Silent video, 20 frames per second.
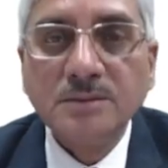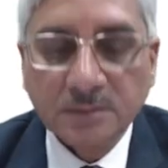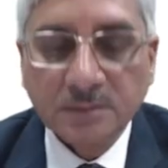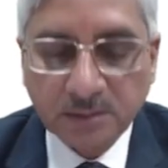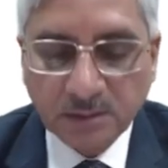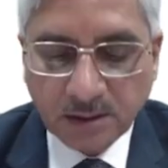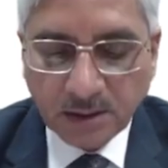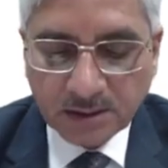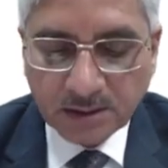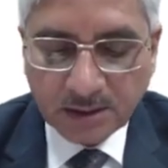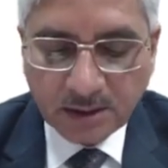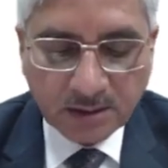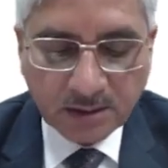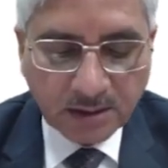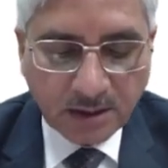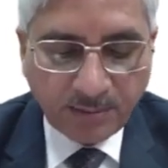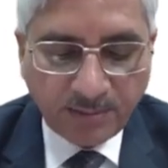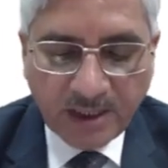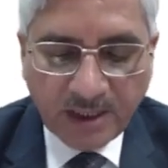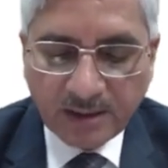the
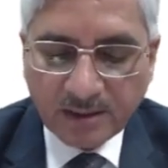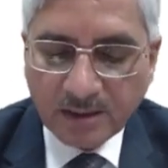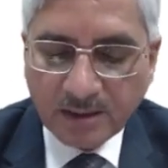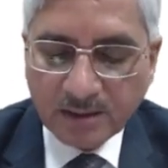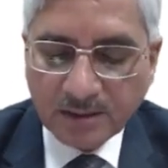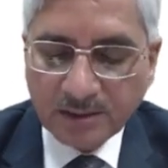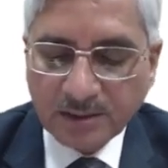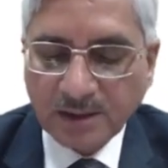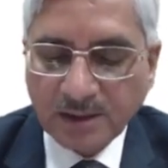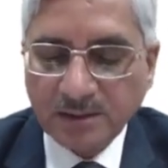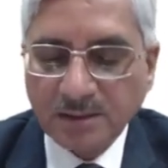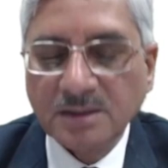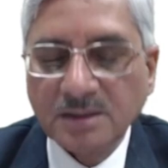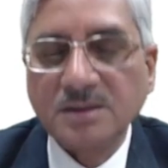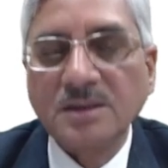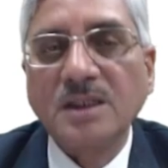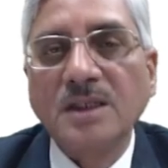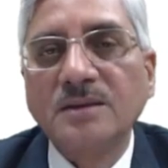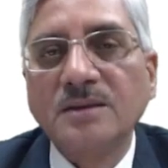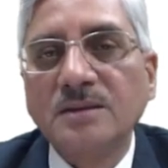system matrix
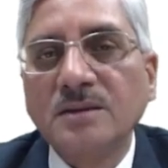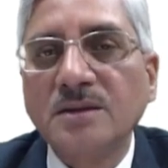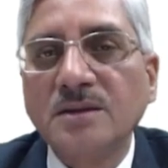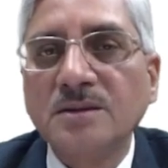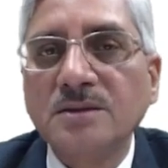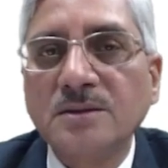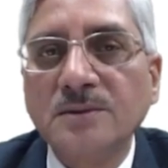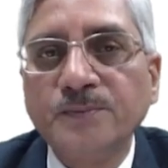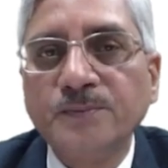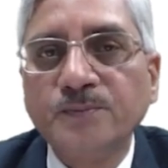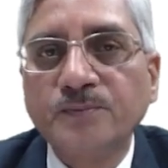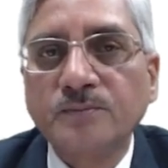changes like this.